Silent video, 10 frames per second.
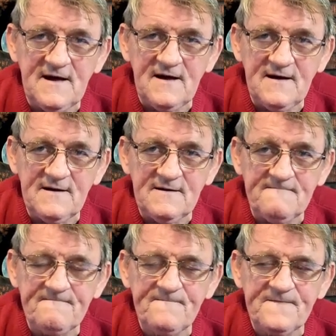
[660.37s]
uh,
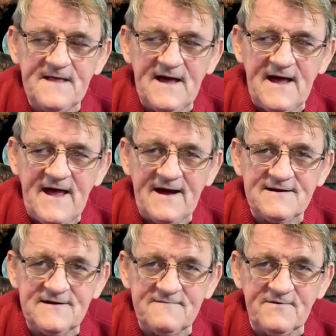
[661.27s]

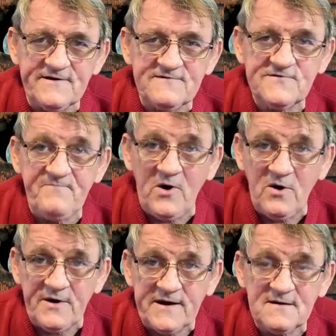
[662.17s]
actively
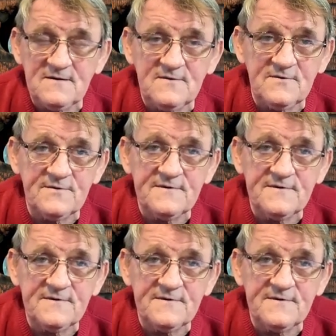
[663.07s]
spawning or